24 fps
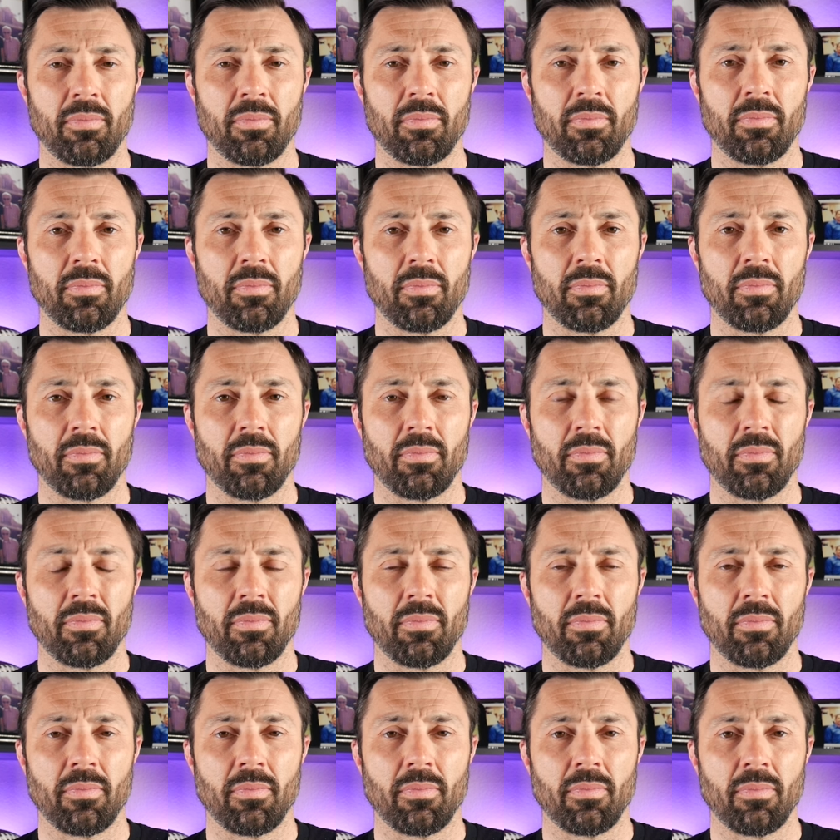
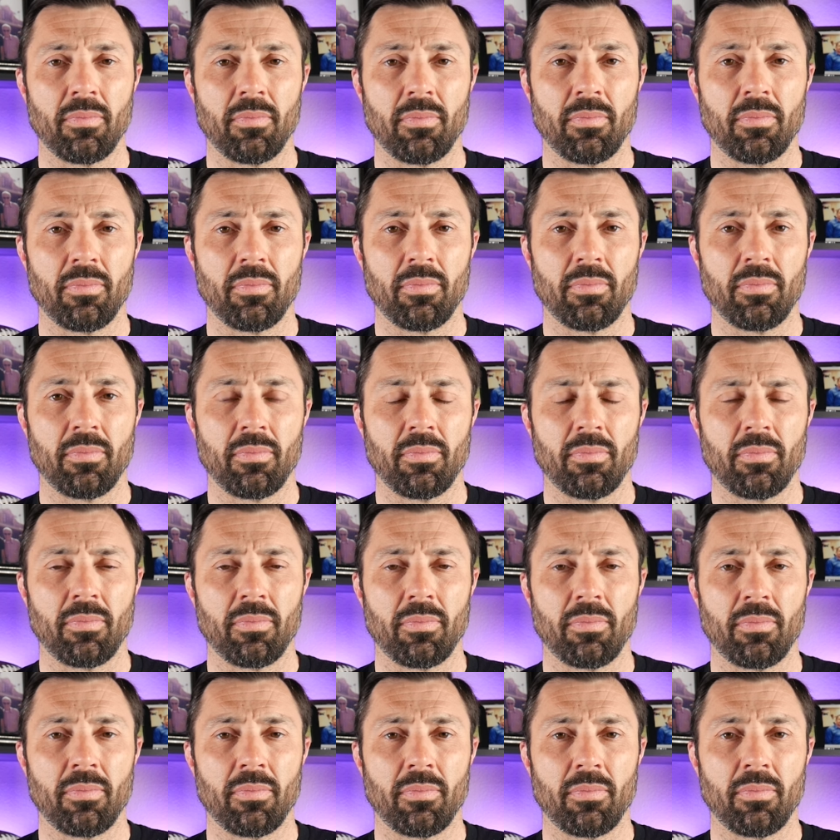
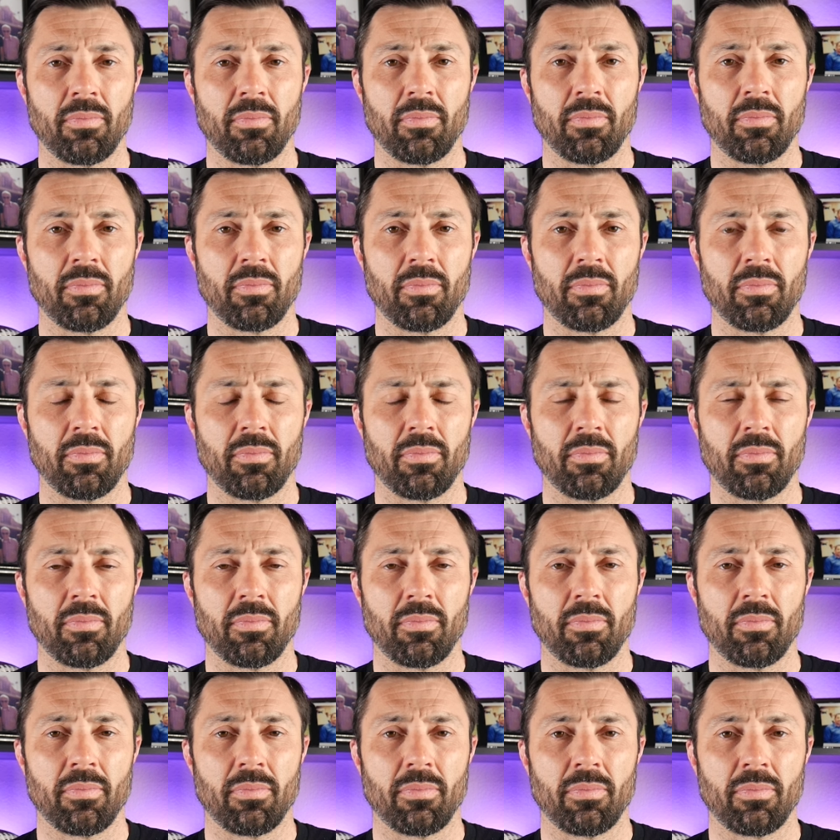
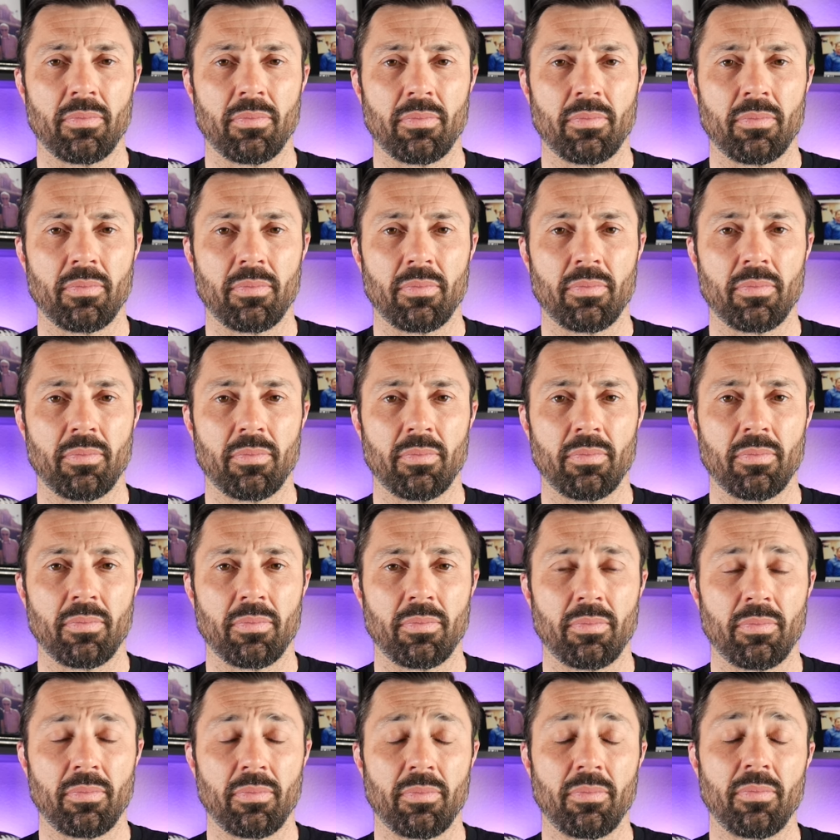
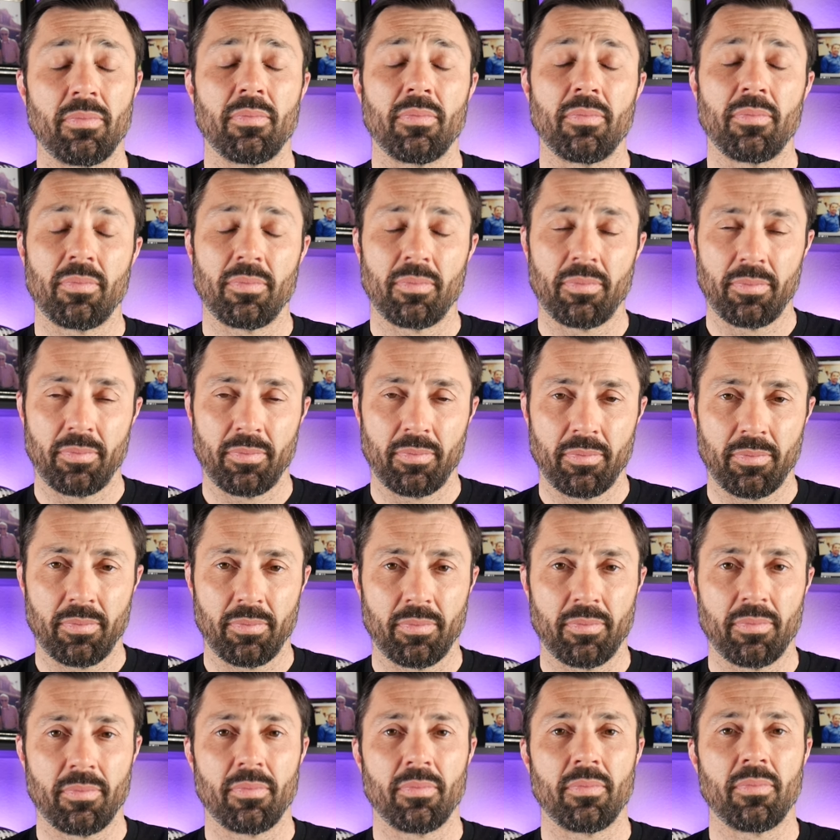
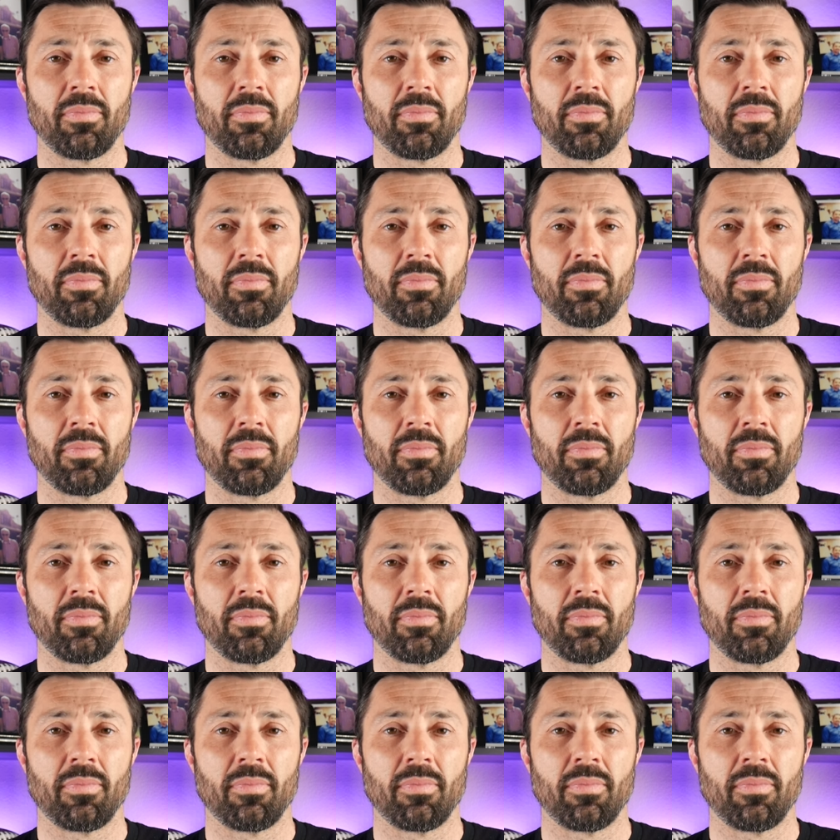The person shown says nothing.